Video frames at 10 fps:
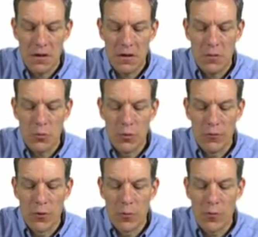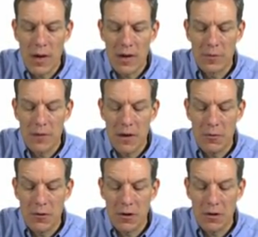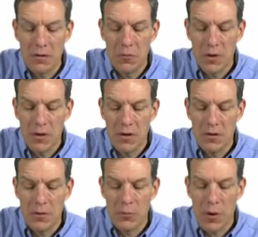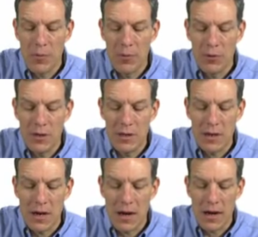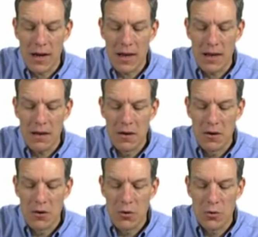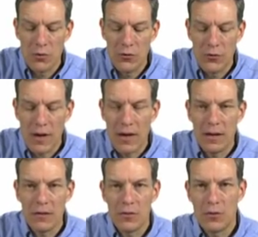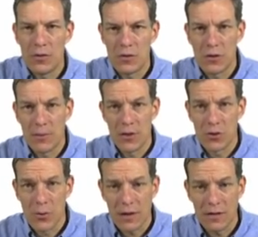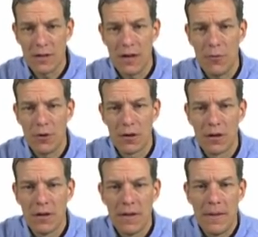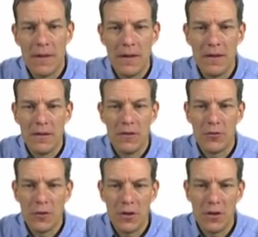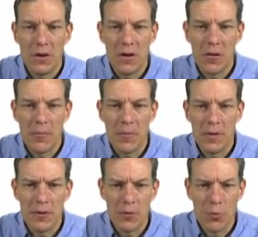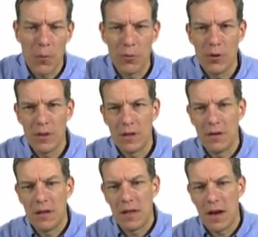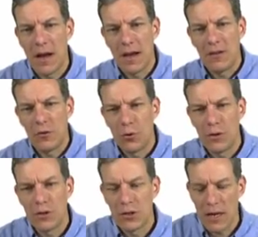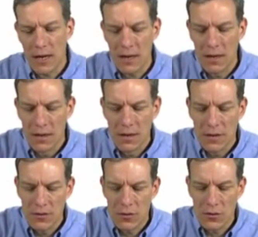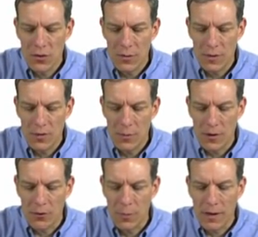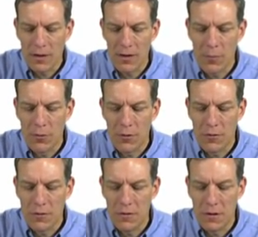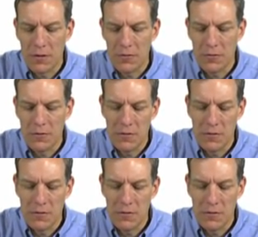We'll form a random network where the probability that I holds J, so this is going to be a directed network, is the probability that I is holding J is just going to be some expected number of